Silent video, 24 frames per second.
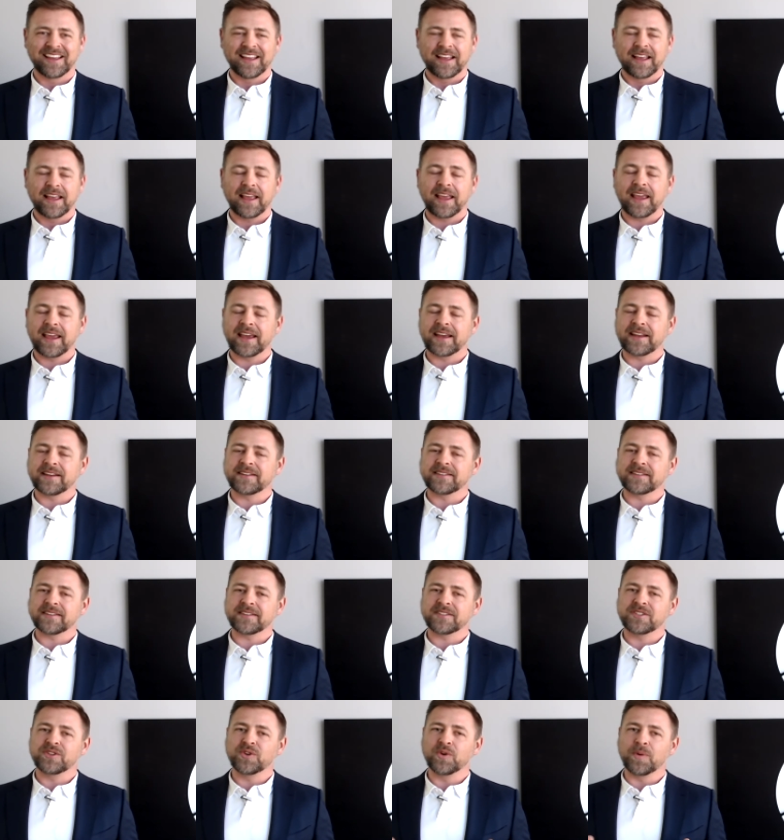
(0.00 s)

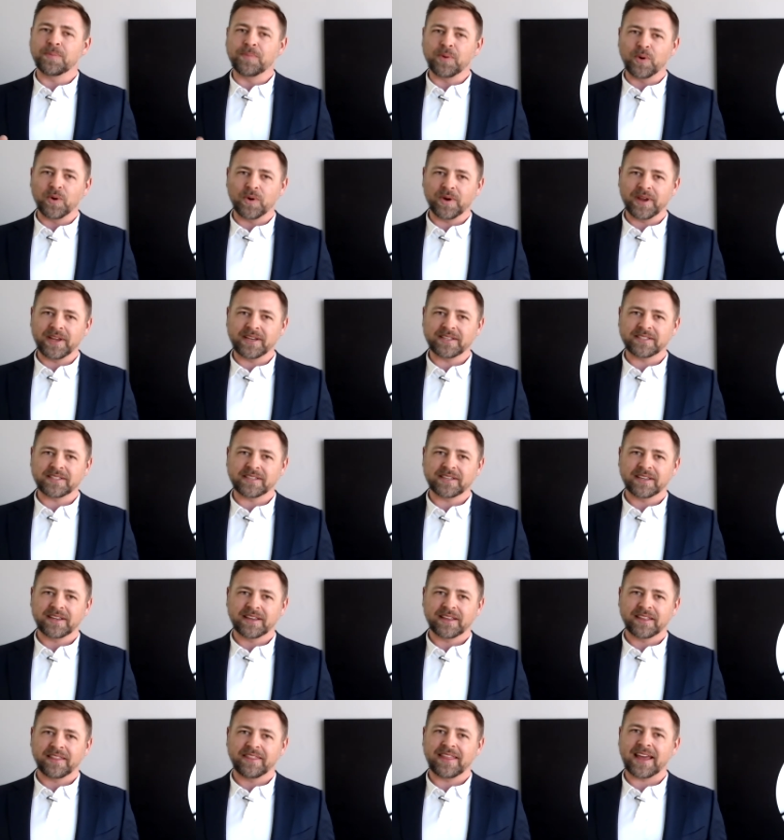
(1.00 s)
And to a point,
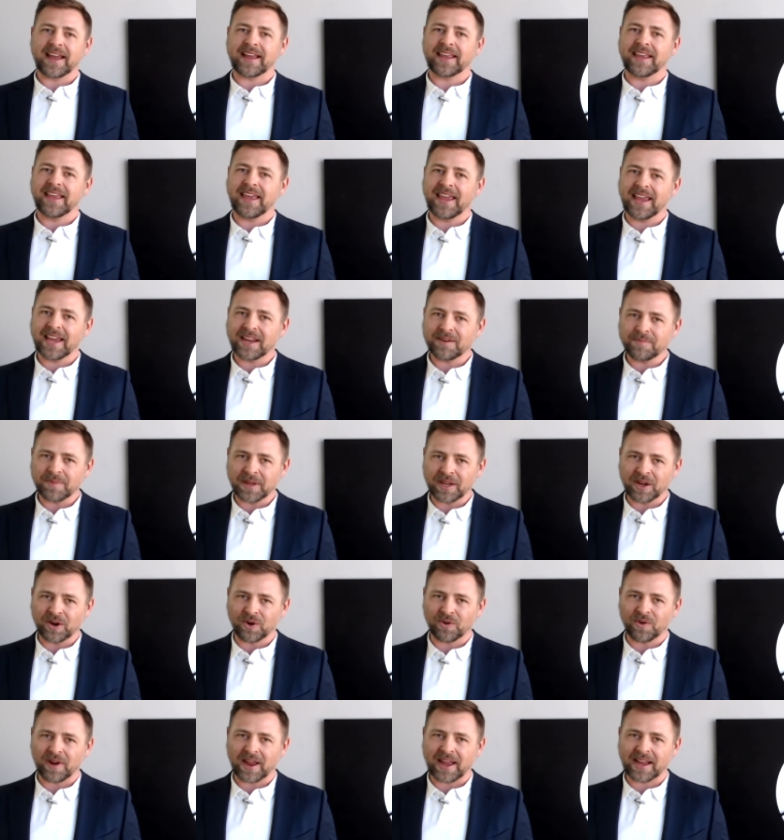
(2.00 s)
that can be
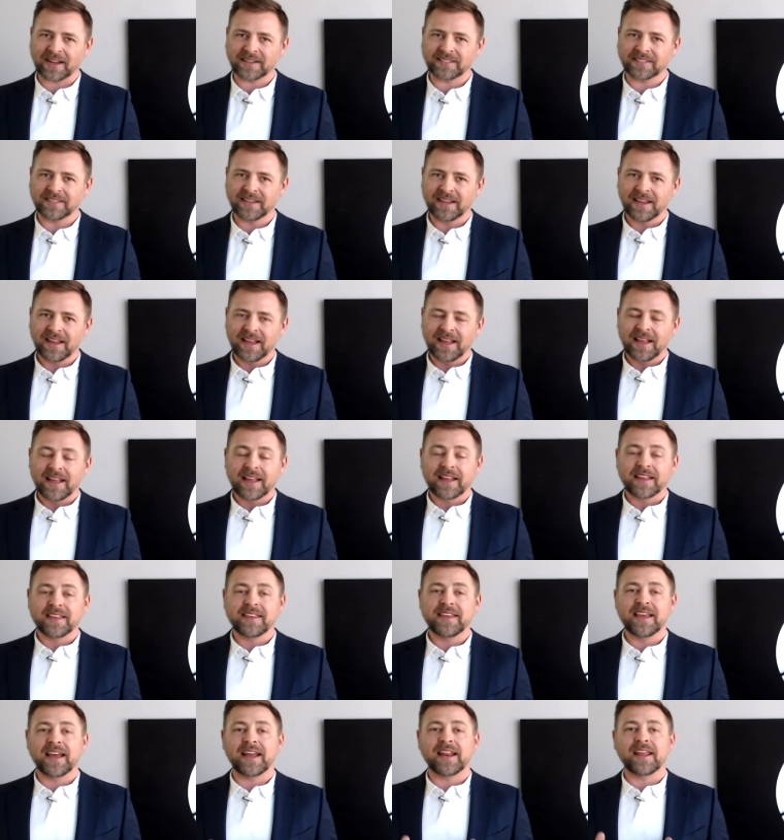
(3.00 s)
correct.
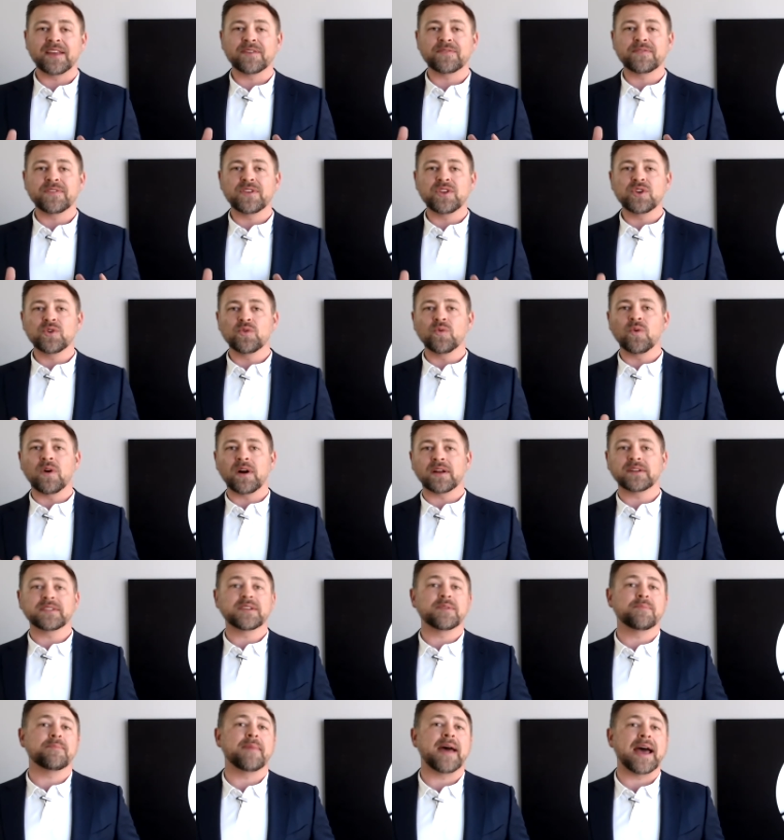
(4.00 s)
Yet, if you want
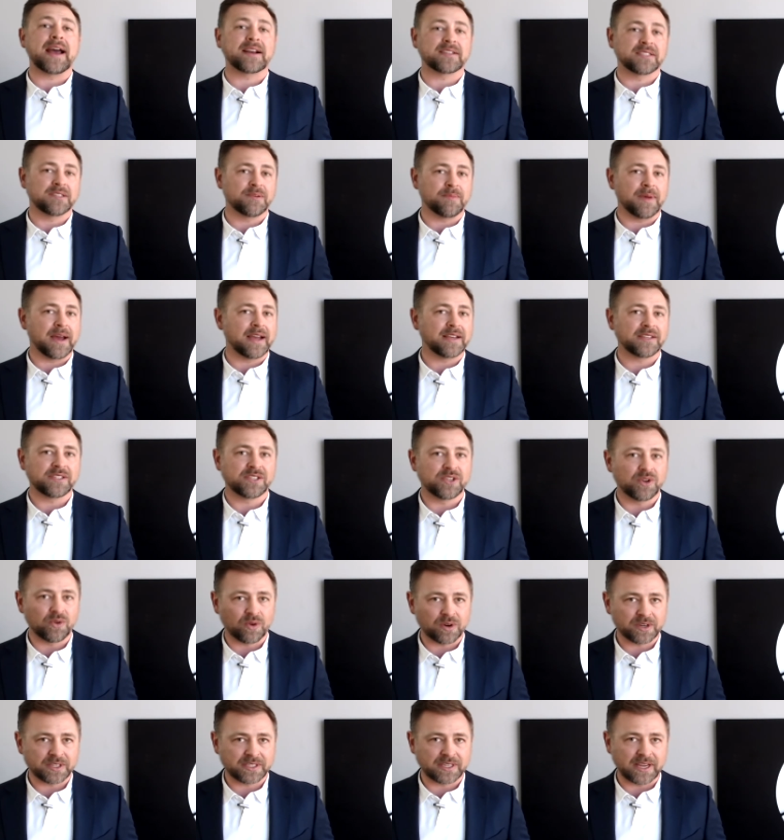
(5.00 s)
to maximize
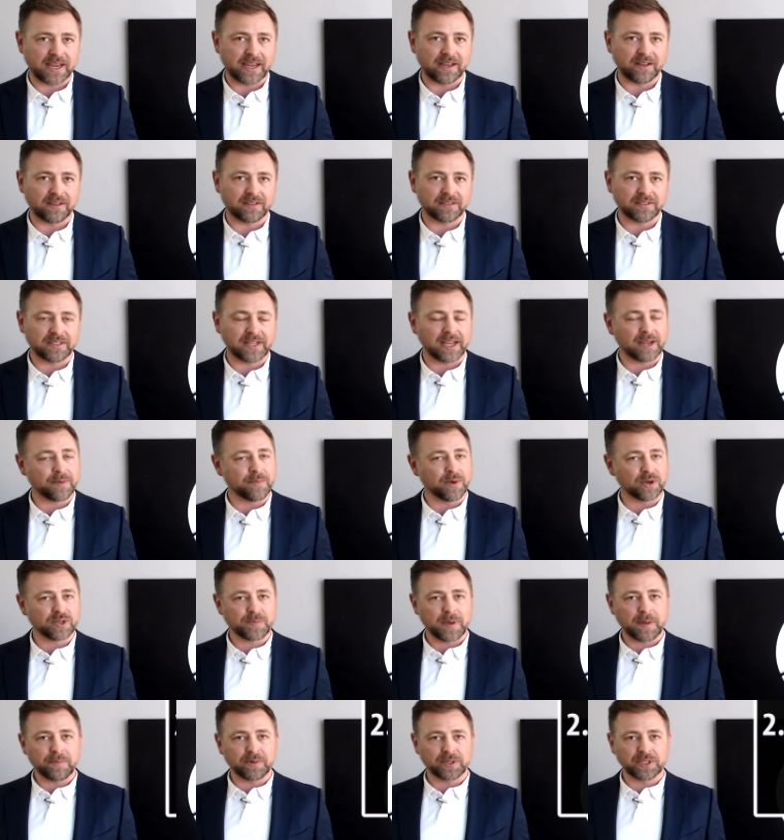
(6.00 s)
your sale, like
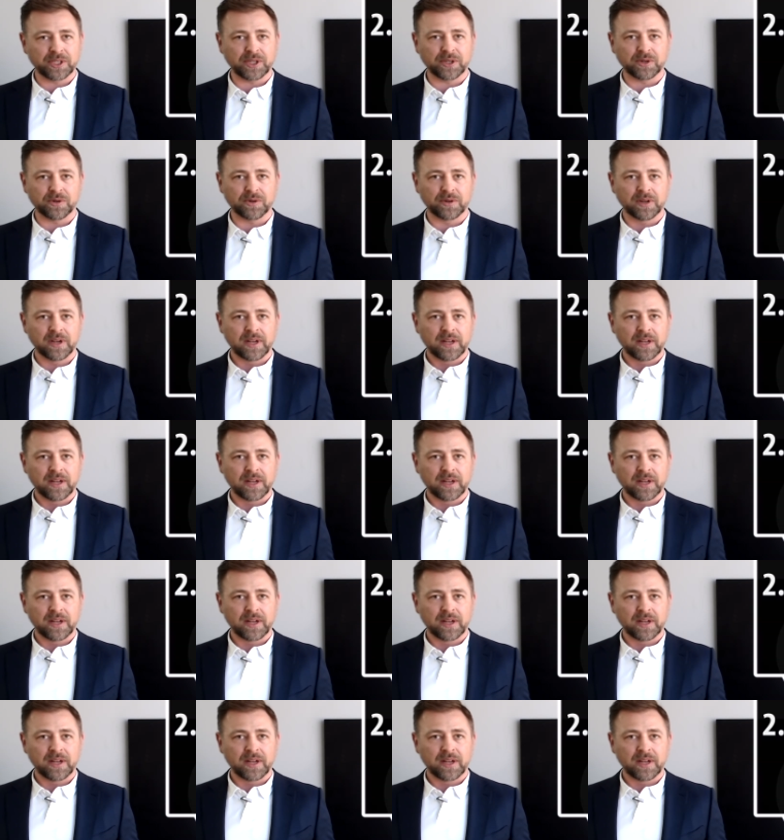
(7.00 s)
most people do,